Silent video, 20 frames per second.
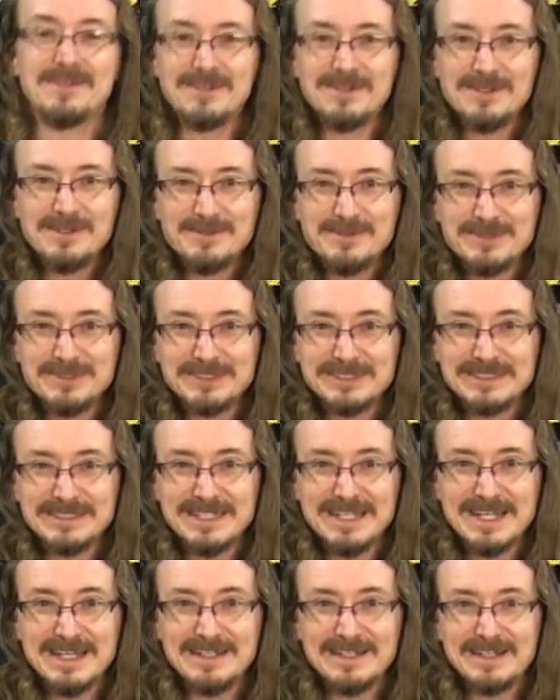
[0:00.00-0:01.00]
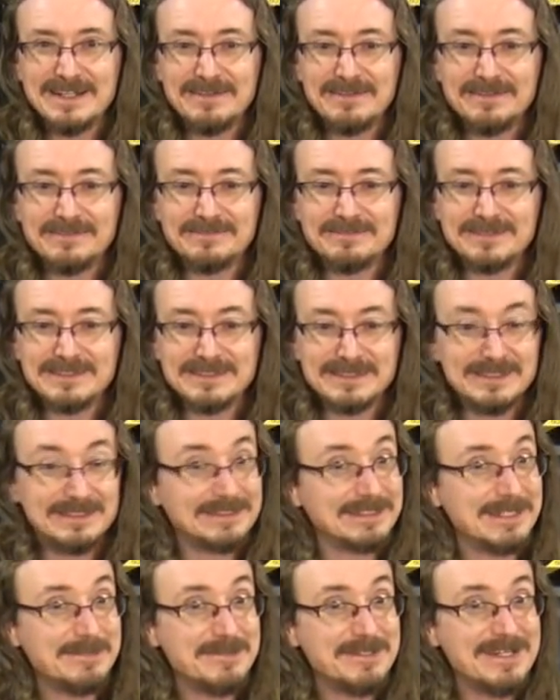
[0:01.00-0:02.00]
almost out. There, it's,
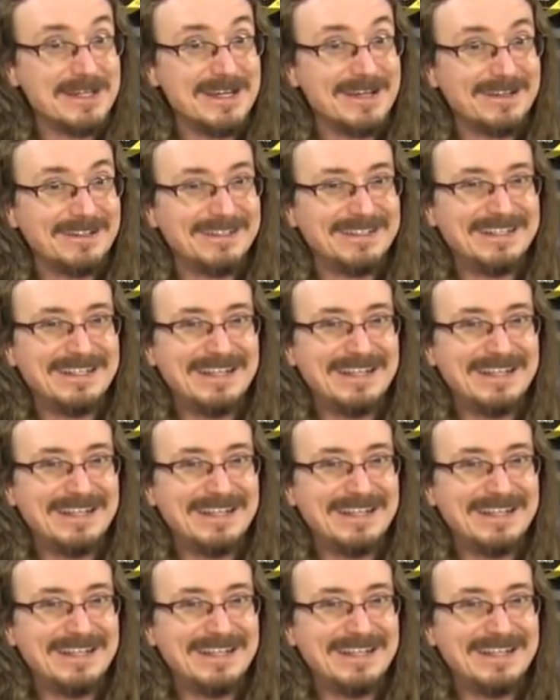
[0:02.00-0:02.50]
it's coming now.